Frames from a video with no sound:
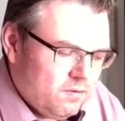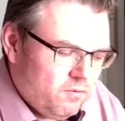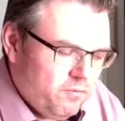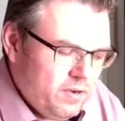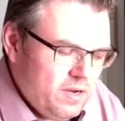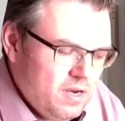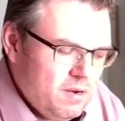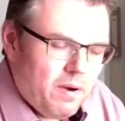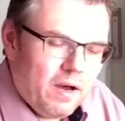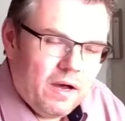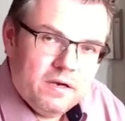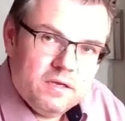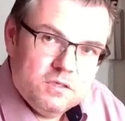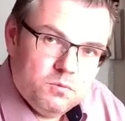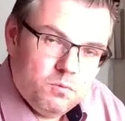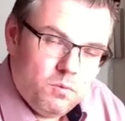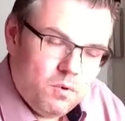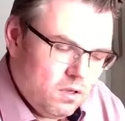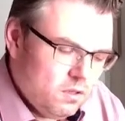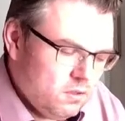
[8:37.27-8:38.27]
Real part is
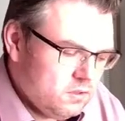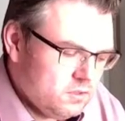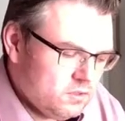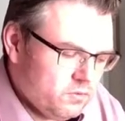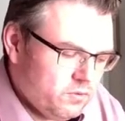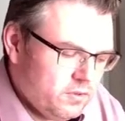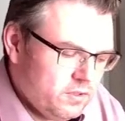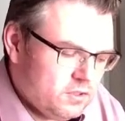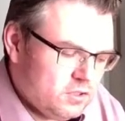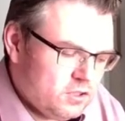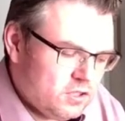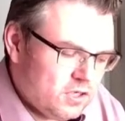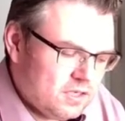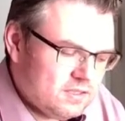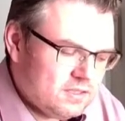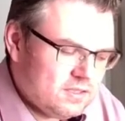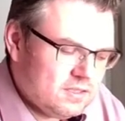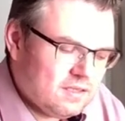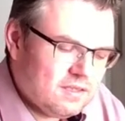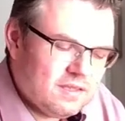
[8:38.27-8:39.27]
1, so it's
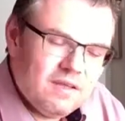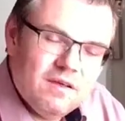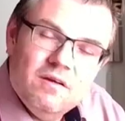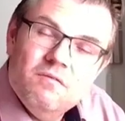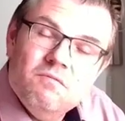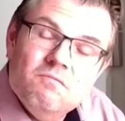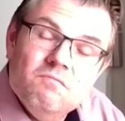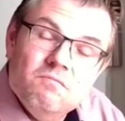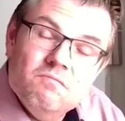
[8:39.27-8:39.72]
just the